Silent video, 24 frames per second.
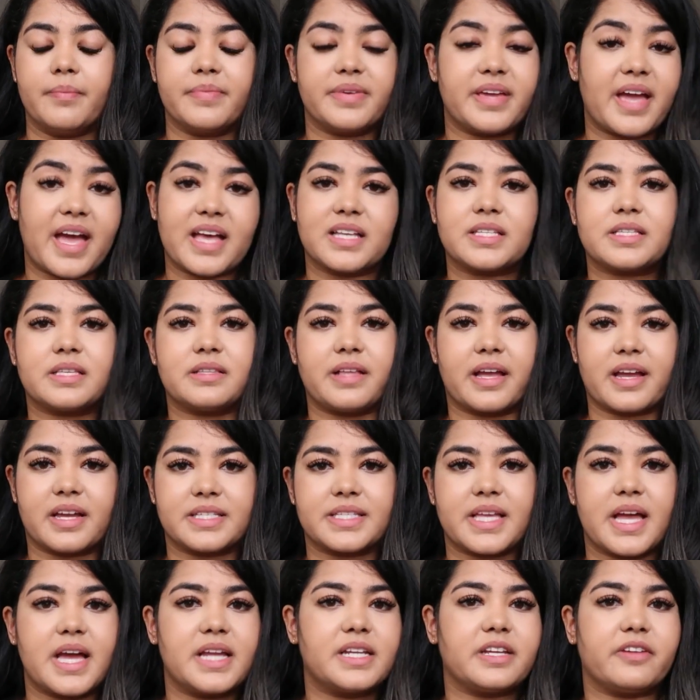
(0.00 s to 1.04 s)
yes, like I
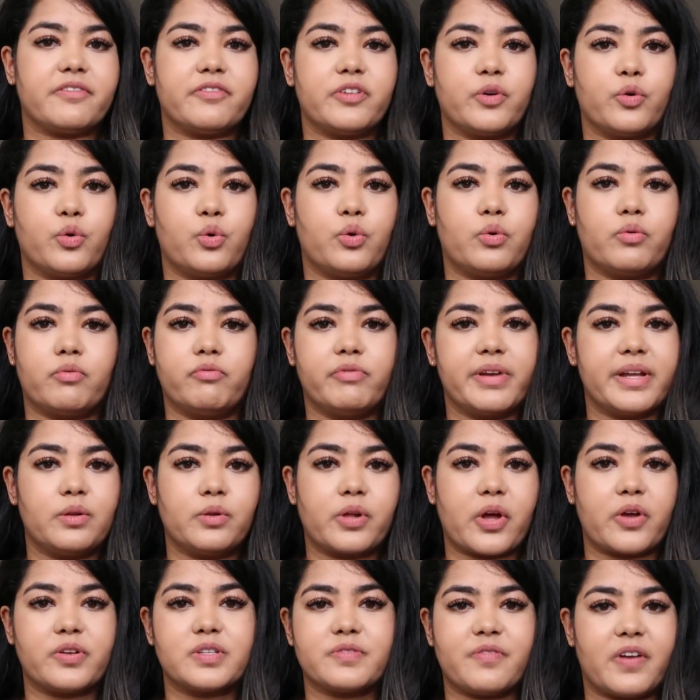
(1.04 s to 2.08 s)
said, if your reel
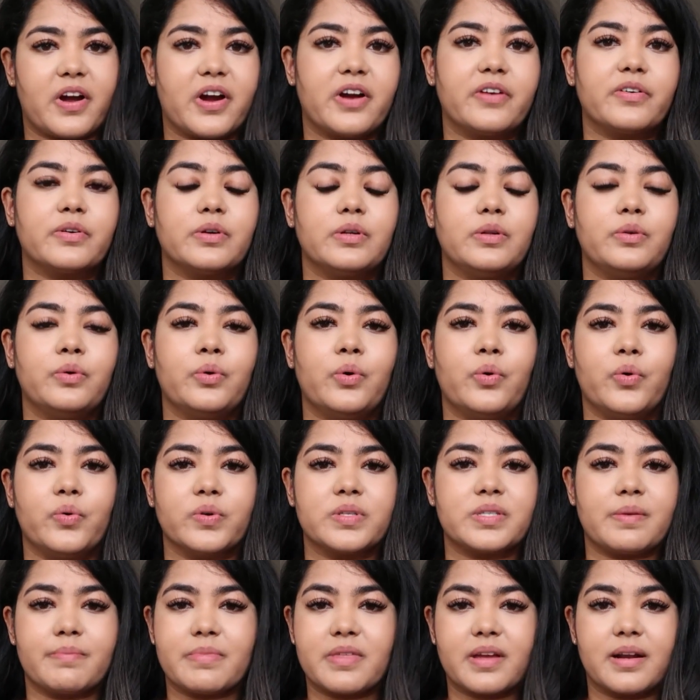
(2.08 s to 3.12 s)
goes viral or
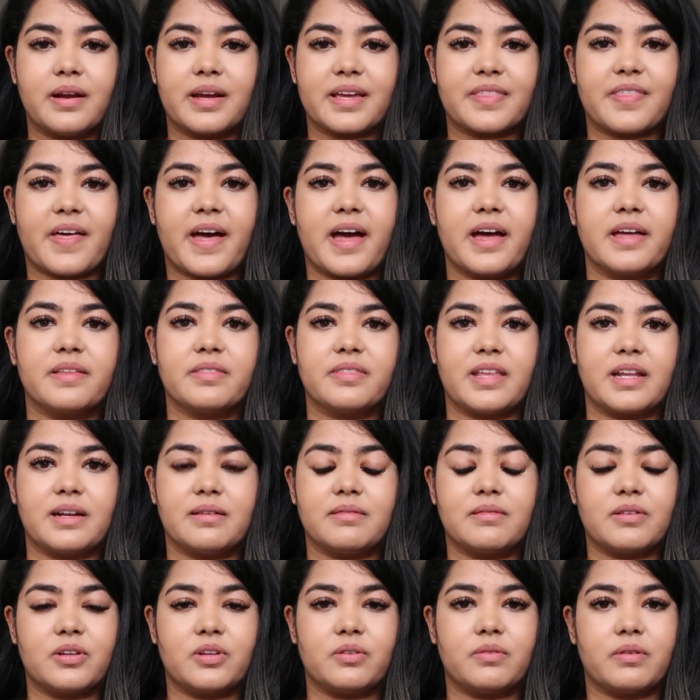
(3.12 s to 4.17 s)
something like that,
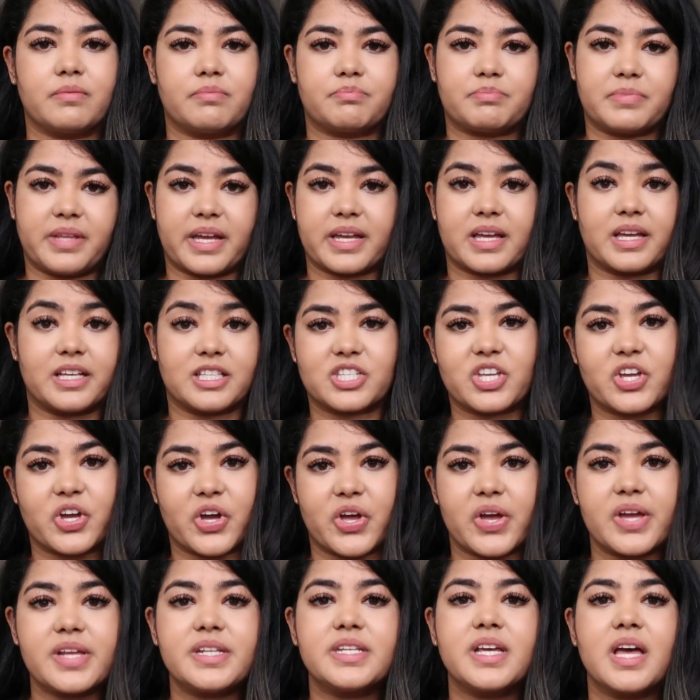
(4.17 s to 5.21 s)
then like it's
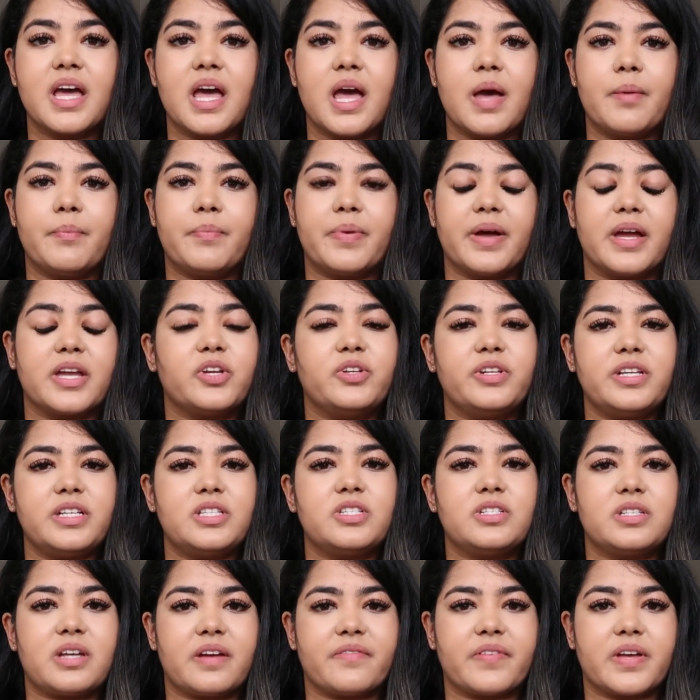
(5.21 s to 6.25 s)
good, but you need
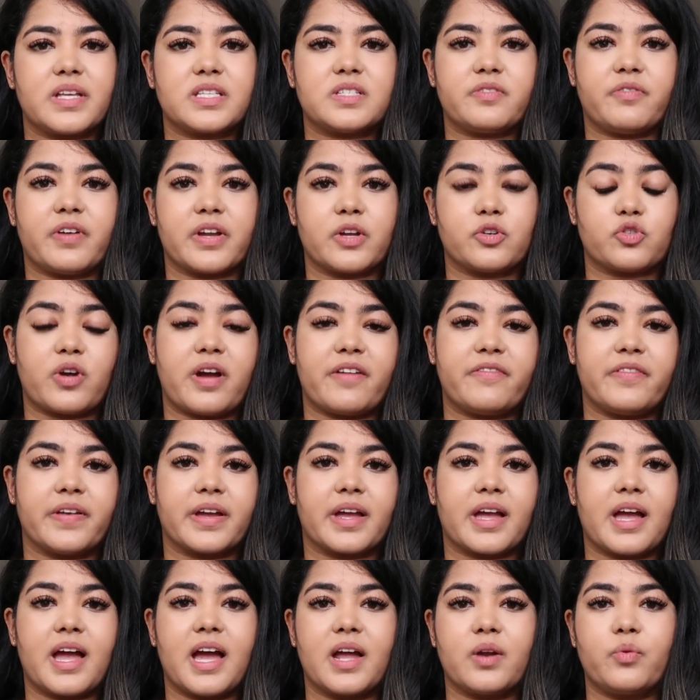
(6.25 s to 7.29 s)
to diversify your
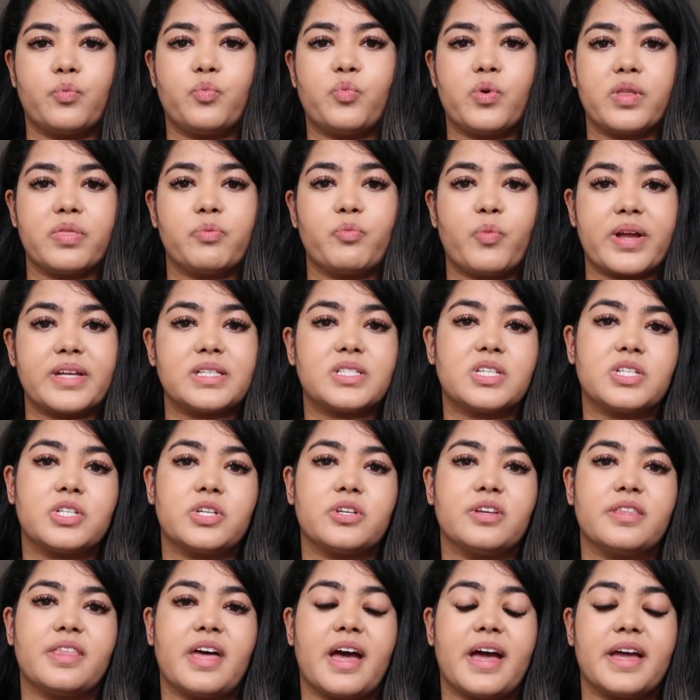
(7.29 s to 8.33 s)
traffic. And one way to
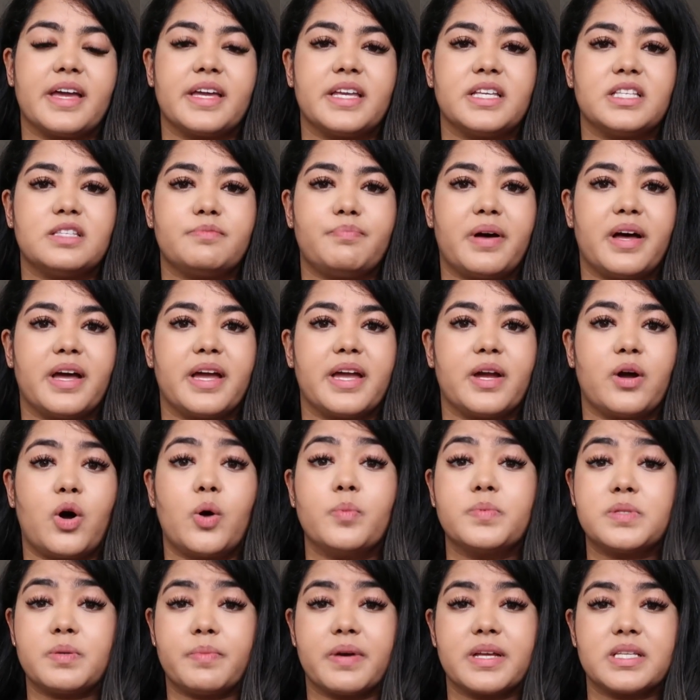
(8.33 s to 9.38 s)
do that is by
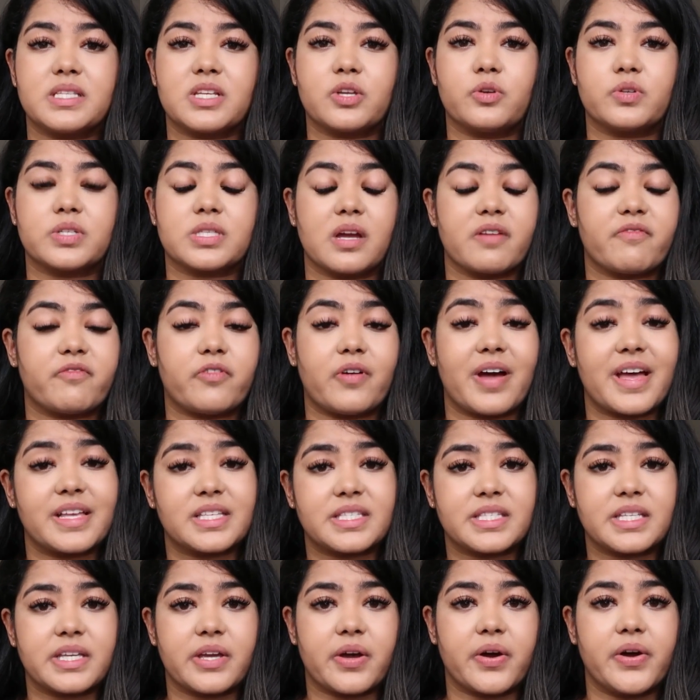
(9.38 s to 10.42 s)
optimizing your site for
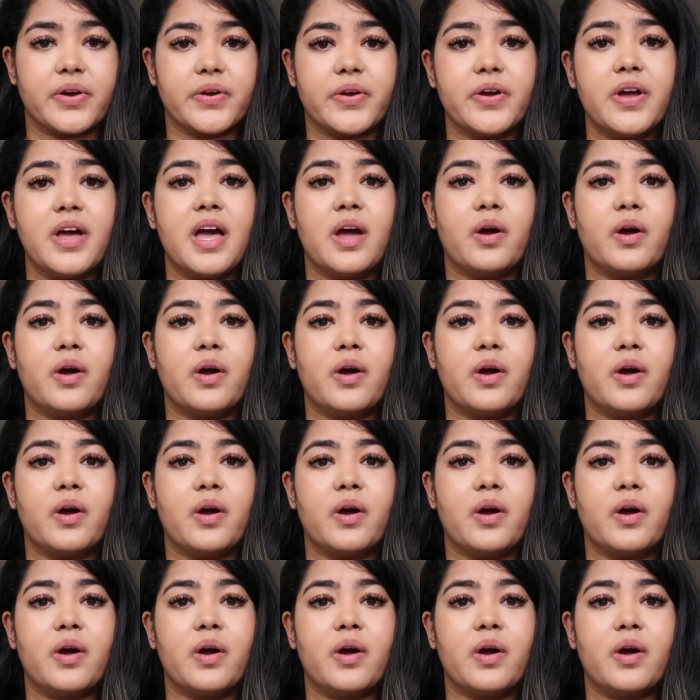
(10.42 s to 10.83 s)
SEO.